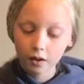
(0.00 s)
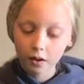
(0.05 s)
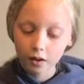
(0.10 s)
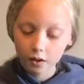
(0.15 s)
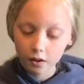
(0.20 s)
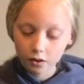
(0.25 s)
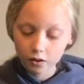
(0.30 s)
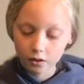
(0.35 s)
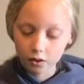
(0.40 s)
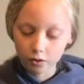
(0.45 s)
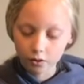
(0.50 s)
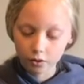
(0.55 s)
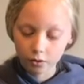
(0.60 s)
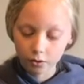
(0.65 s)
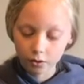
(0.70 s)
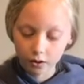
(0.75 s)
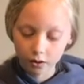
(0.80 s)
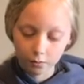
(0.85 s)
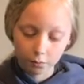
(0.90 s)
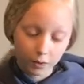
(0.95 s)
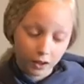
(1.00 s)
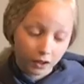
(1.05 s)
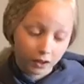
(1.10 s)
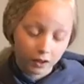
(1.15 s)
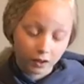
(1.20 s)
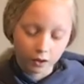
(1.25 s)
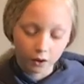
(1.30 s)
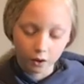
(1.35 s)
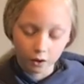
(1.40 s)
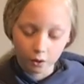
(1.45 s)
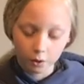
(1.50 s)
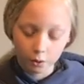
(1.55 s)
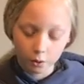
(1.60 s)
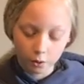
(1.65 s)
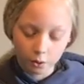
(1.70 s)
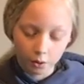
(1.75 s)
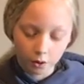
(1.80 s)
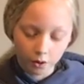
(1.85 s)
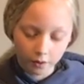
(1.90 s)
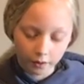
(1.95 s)
so you can make it look cool
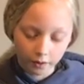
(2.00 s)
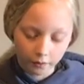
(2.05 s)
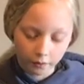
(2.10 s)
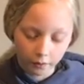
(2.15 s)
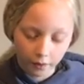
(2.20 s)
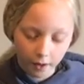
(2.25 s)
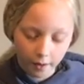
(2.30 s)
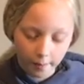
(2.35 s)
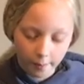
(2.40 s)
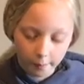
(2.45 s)
on the front.